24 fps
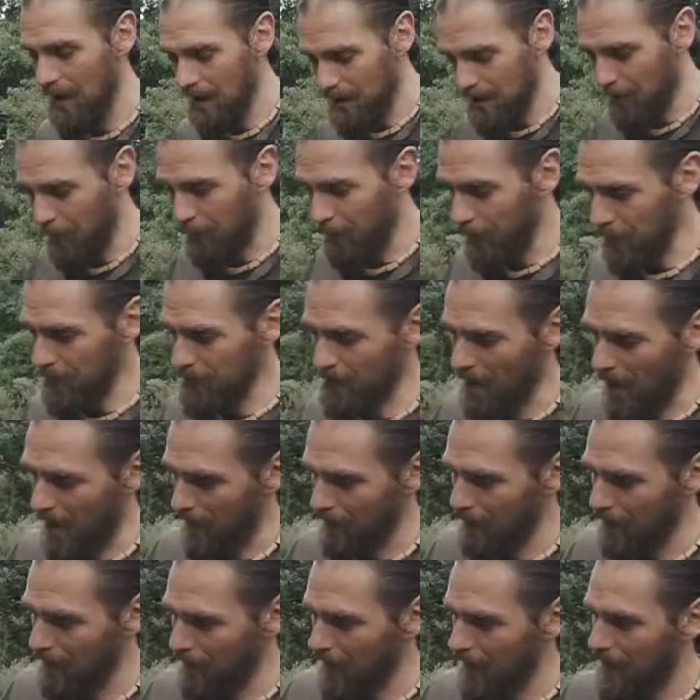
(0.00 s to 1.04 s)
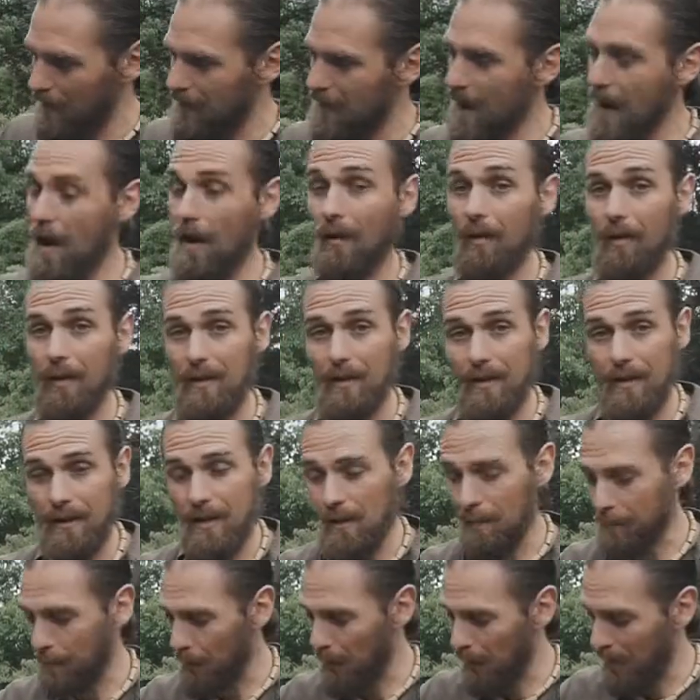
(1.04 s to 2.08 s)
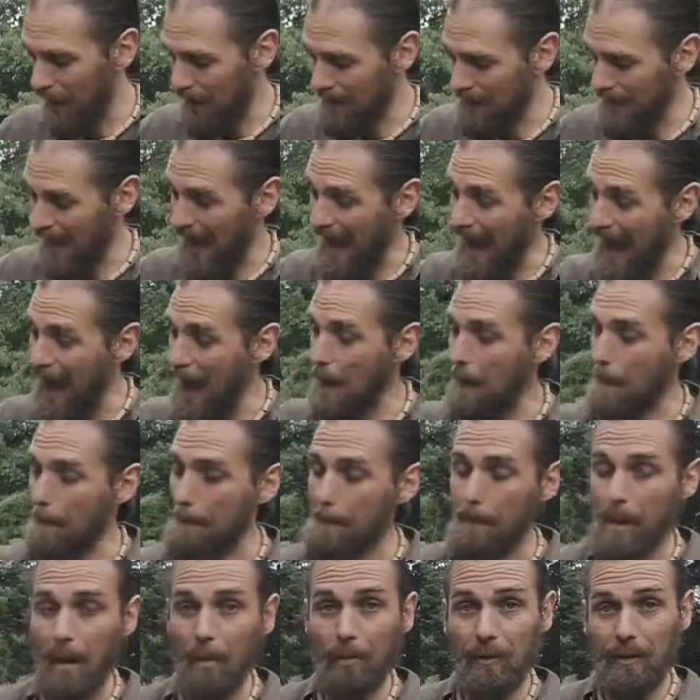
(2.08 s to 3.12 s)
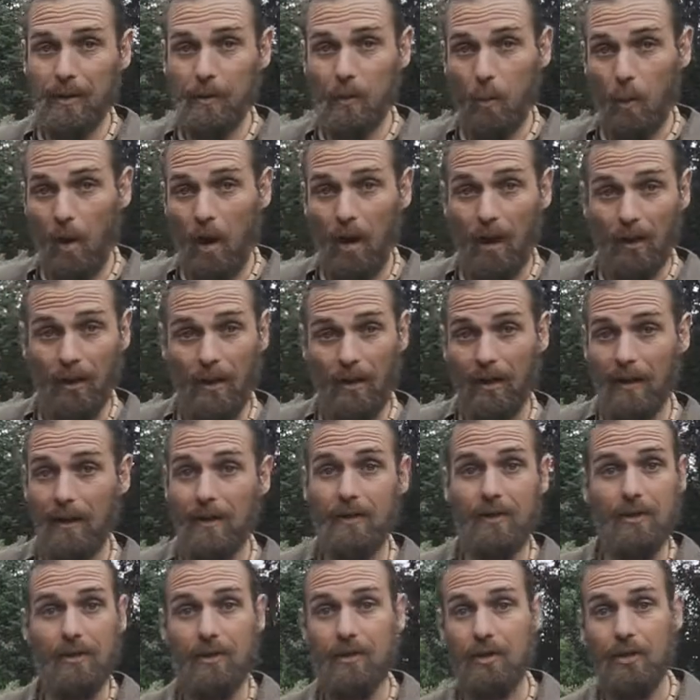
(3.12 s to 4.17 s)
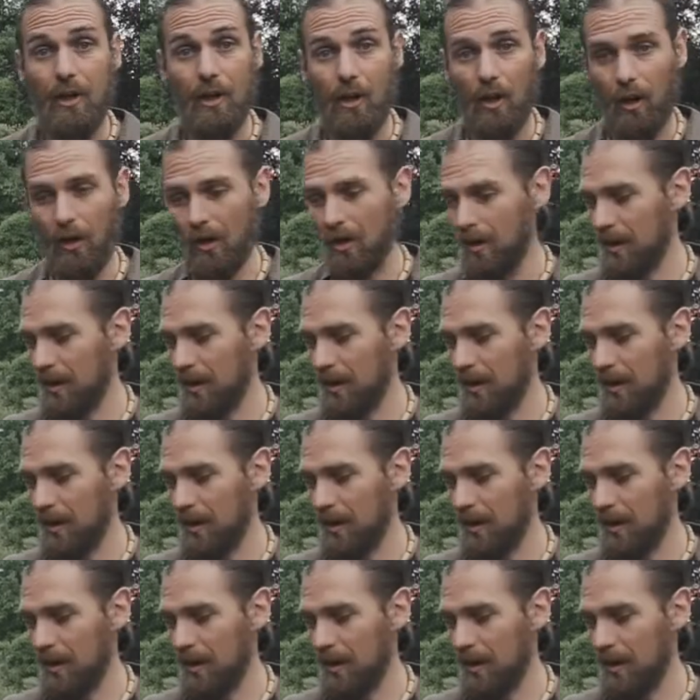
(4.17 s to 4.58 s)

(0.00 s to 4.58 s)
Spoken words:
So first off, they are as simple as add bubbly water and stir